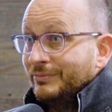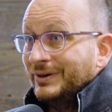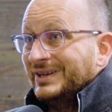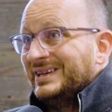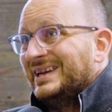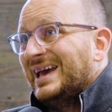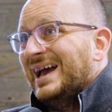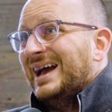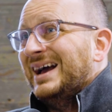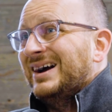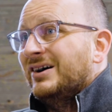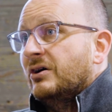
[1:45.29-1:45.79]
But
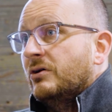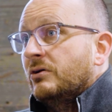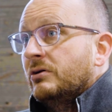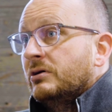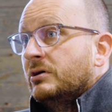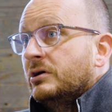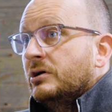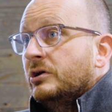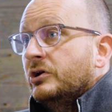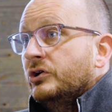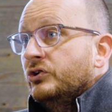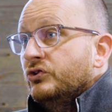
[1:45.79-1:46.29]
now
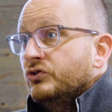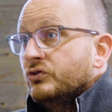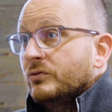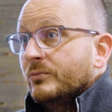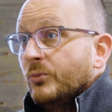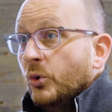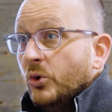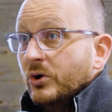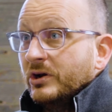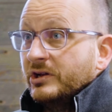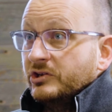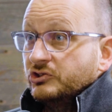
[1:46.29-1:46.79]
your
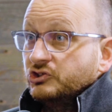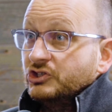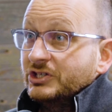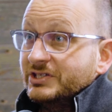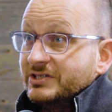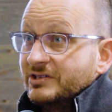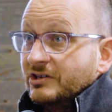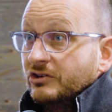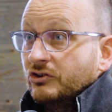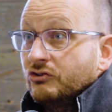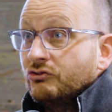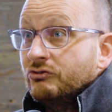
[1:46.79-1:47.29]
mortgage
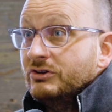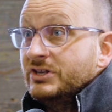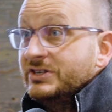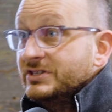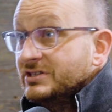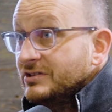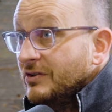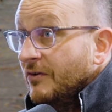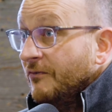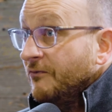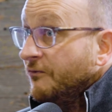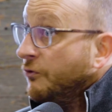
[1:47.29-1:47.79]
has
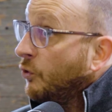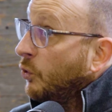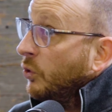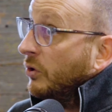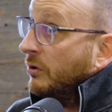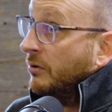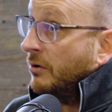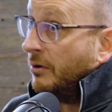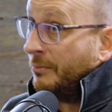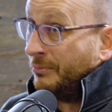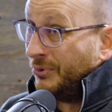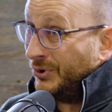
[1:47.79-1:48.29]
increased
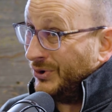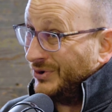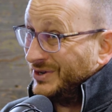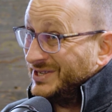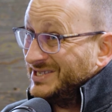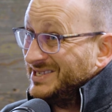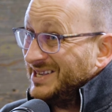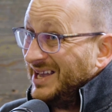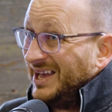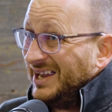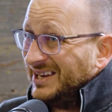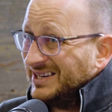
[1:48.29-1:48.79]

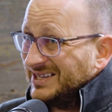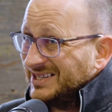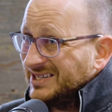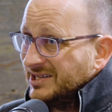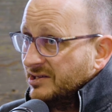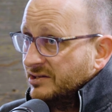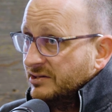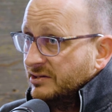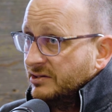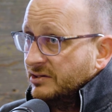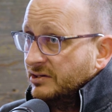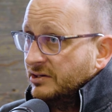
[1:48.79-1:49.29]

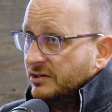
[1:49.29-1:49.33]
4%.